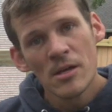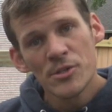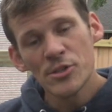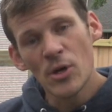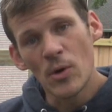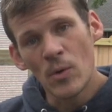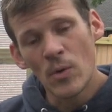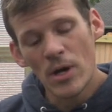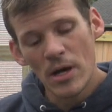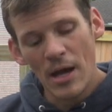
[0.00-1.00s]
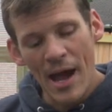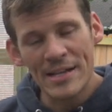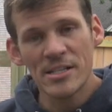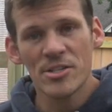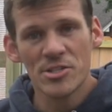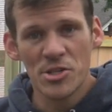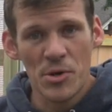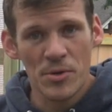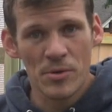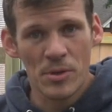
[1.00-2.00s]
So I didn't show
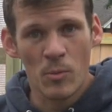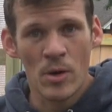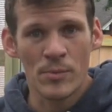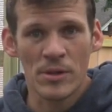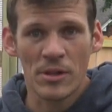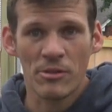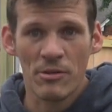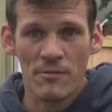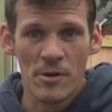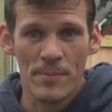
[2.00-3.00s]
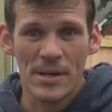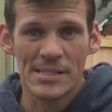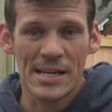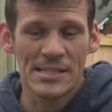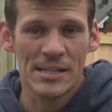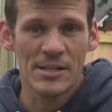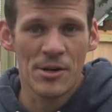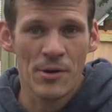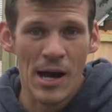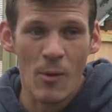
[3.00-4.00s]
you the one with the 3-foot because I didn't
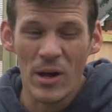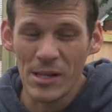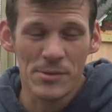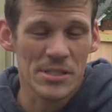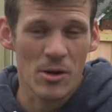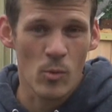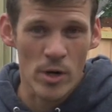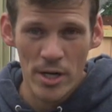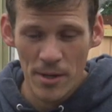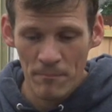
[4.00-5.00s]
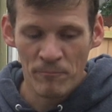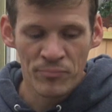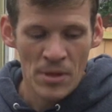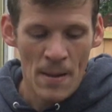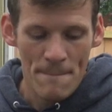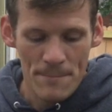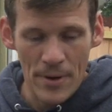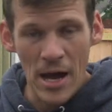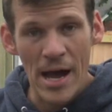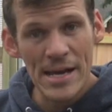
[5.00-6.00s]
know how well it was going to work,
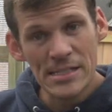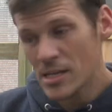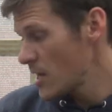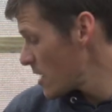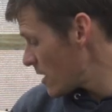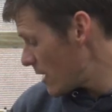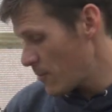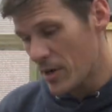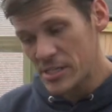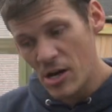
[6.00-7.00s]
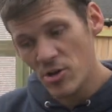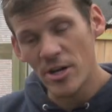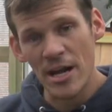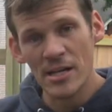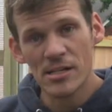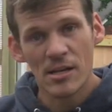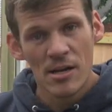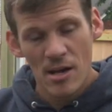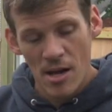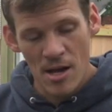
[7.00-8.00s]
but it worked out great.
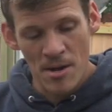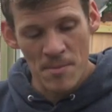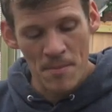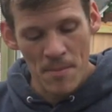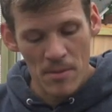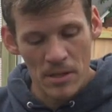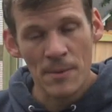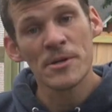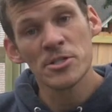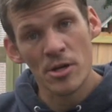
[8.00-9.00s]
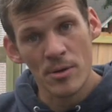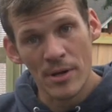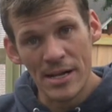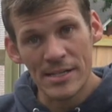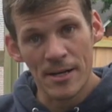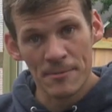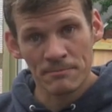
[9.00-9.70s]
Let me show you what I did.